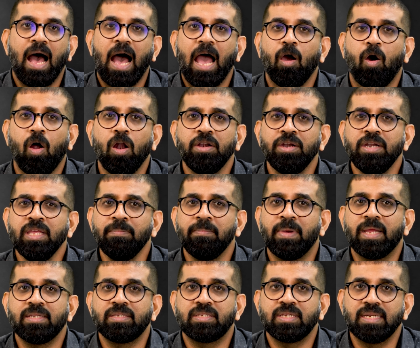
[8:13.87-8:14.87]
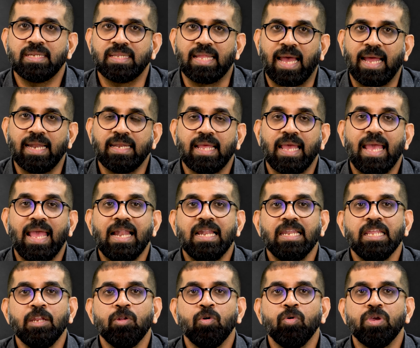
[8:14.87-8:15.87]
I already mentioned that El
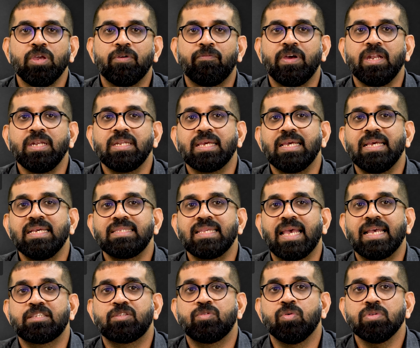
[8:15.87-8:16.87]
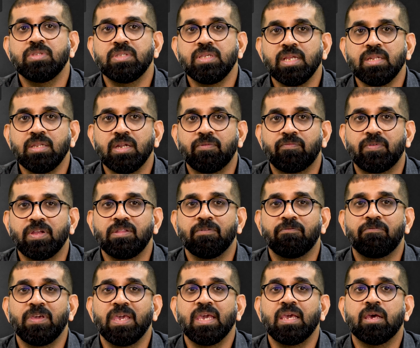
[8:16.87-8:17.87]
Nino event is associated with
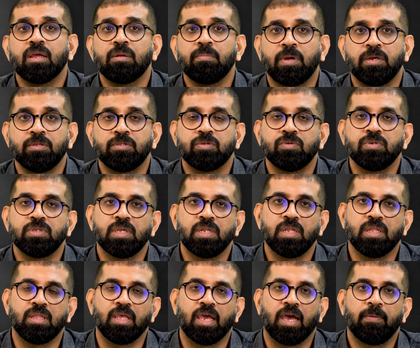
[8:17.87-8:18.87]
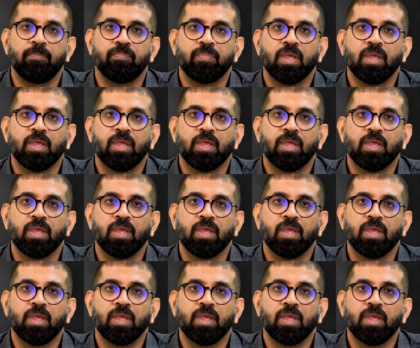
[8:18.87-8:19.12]
weaker monsoons in India.